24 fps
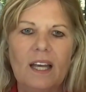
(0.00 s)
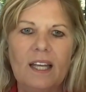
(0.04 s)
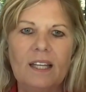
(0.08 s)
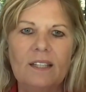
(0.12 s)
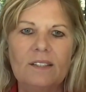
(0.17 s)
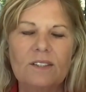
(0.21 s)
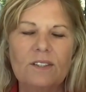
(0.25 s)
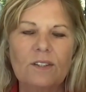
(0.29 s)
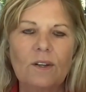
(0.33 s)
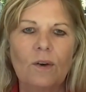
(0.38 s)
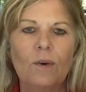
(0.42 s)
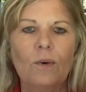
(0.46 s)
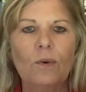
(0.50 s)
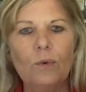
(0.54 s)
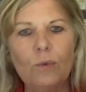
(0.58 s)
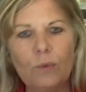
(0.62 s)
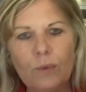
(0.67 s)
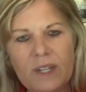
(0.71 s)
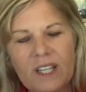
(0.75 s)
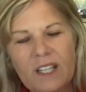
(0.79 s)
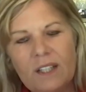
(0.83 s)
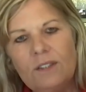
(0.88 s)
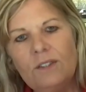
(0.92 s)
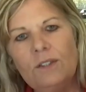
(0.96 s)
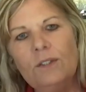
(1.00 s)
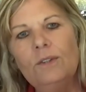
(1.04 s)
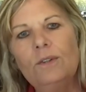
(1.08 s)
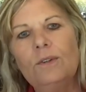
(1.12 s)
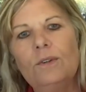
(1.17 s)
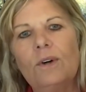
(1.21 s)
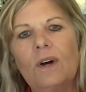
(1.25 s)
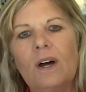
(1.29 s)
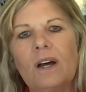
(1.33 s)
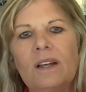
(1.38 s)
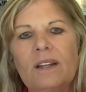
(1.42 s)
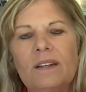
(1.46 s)
And so we
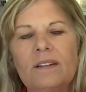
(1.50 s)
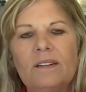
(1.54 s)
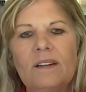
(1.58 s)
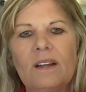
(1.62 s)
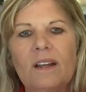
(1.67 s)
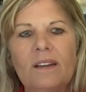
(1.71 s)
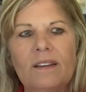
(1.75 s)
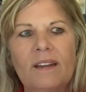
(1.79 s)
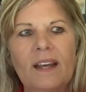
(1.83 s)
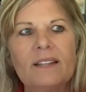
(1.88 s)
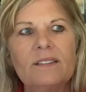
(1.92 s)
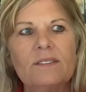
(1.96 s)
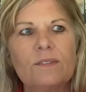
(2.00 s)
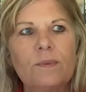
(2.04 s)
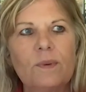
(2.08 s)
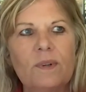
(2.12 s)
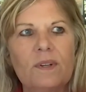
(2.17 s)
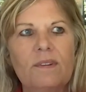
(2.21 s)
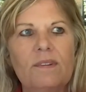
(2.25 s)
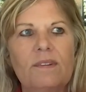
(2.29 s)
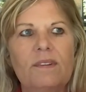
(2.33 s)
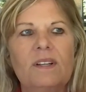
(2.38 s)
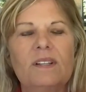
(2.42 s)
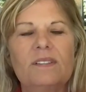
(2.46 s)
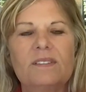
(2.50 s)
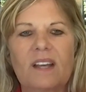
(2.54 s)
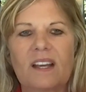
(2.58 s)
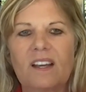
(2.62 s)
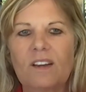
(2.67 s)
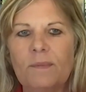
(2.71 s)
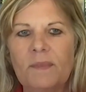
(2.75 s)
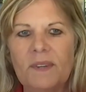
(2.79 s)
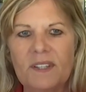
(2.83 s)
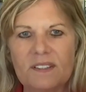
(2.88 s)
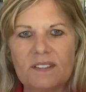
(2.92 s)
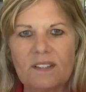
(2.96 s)
knew, and that's one of the things I
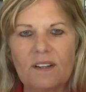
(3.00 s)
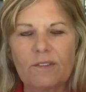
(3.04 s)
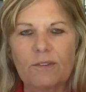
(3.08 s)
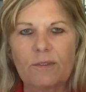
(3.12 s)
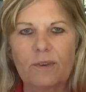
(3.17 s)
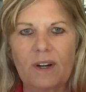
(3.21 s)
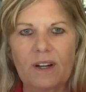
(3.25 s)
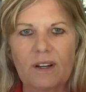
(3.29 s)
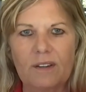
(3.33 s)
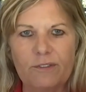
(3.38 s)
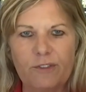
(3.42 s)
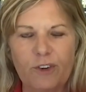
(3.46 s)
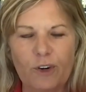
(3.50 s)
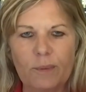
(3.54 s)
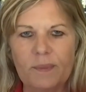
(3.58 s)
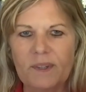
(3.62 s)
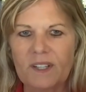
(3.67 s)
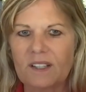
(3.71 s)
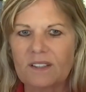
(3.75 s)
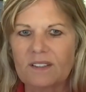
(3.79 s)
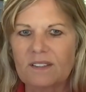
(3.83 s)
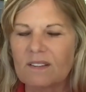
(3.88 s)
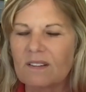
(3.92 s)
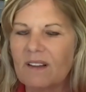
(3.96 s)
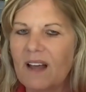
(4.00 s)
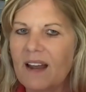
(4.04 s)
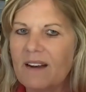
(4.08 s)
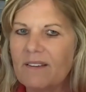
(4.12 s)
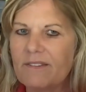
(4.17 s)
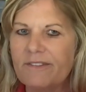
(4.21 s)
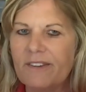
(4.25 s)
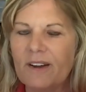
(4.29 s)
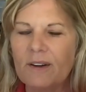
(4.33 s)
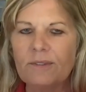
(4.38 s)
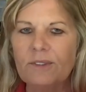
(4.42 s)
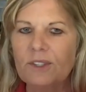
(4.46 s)
give myself credit for, because a lot
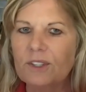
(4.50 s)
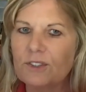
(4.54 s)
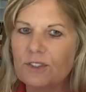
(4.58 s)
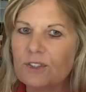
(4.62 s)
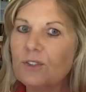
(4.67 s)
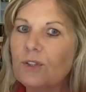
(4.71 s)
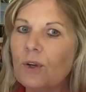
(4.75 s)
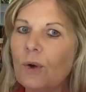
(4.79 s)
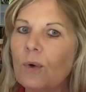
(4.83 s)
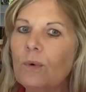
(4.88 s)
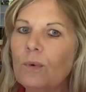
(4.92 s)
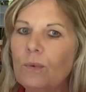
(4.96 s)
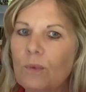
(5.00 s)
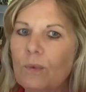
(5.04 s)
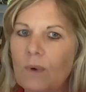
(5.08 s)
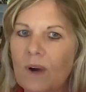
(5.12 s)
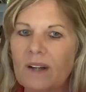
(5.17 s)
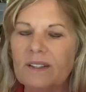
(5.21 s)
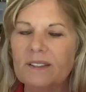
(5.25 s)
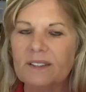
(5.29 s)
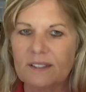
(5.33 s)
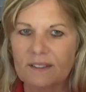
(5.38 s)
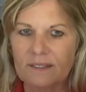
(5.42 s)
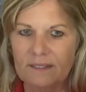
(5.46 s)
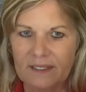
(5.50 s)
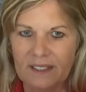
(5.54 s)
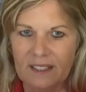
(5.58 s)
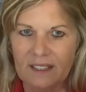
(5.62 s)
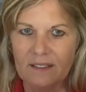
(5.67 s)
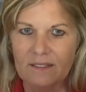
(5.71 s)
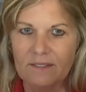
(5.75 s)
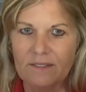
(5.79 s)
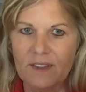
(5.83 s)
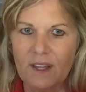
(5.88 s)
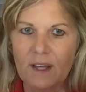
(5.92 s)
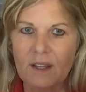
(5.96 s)
of founders don't want to
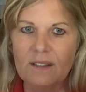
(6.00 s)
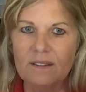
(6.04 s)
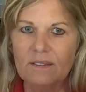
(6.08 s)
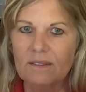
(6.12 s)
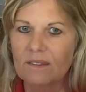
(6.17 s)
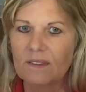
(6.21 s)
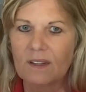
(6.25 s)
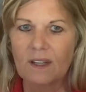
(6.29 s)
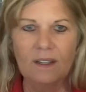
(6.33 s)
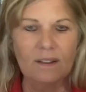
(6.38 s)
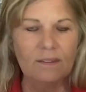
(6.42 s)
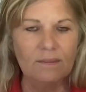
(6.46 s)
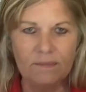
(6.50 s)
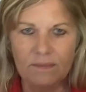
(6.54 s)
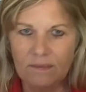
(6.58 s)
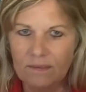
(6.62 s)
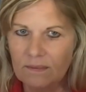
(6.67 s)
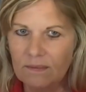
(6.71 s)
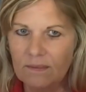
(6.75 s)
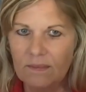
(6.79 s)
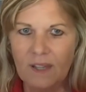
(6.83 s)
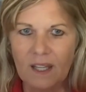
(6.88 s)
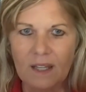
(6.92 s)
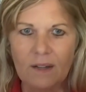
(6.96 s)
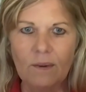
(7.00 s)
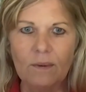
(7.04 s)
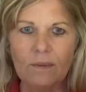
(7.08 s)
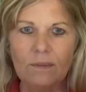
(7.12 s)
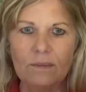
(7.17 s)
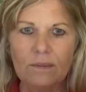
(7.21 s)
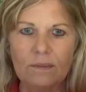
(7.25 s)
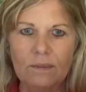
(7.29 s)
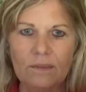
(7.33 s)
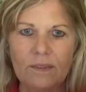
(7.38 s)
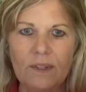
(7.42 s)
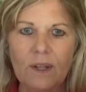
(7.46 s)
leave. They don't
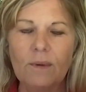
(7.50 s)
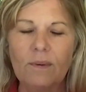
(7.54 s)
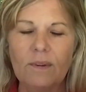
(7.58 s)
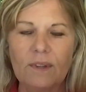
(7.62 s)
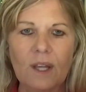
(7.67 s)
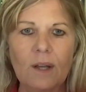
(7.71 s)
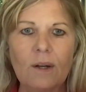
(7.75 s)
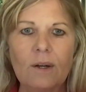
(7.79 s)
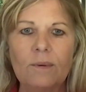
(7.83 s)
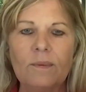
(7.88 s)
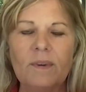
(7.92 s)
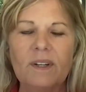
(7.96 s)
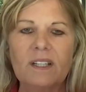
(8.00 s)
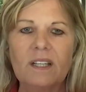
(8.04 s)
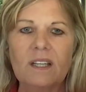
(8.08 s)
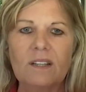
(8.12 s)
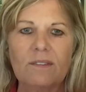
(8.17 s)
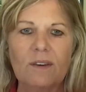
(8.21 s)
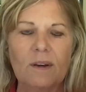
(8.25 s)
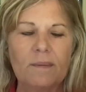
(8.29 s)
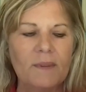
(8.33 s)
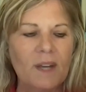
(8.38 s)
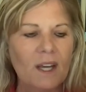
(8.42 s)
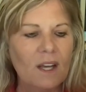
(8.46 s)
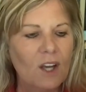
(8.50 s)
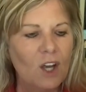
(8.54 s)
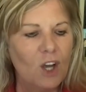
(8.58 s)
they don't want to give up.